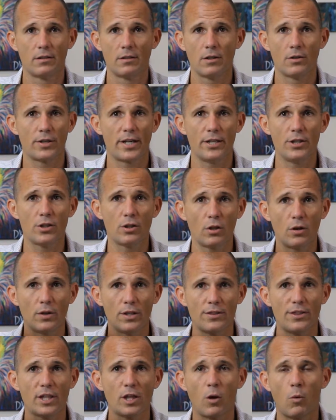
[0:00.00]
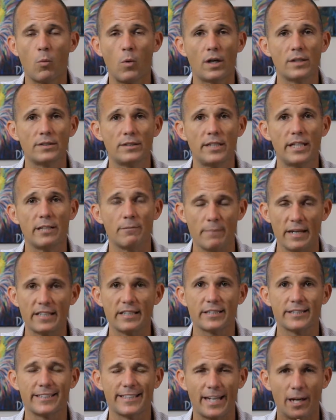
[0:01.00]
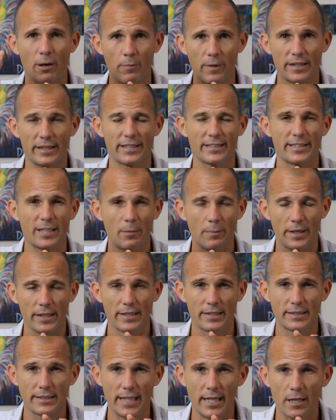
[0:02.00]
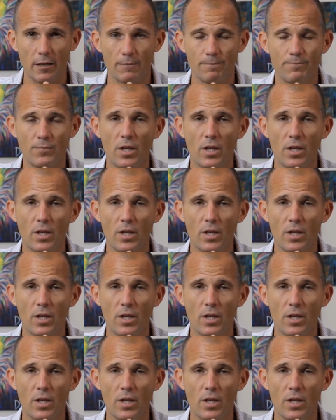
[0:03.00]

Okay, you can only think of one thing: make the sale, make the sale, make the sale.